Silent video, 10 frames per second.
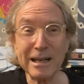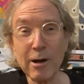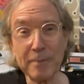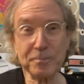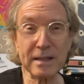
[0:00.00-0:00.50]

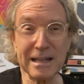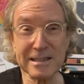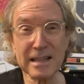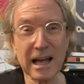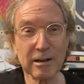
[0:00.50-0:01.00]
Now, it's
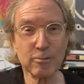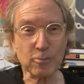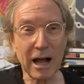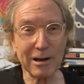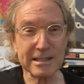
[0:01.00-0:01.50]
not a
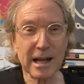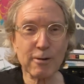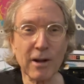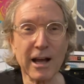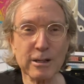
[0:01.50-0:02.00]

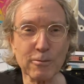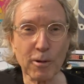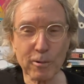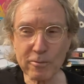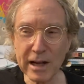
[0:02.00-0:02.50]
rock and
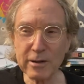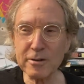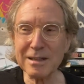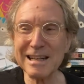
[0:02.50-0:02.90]
roll record.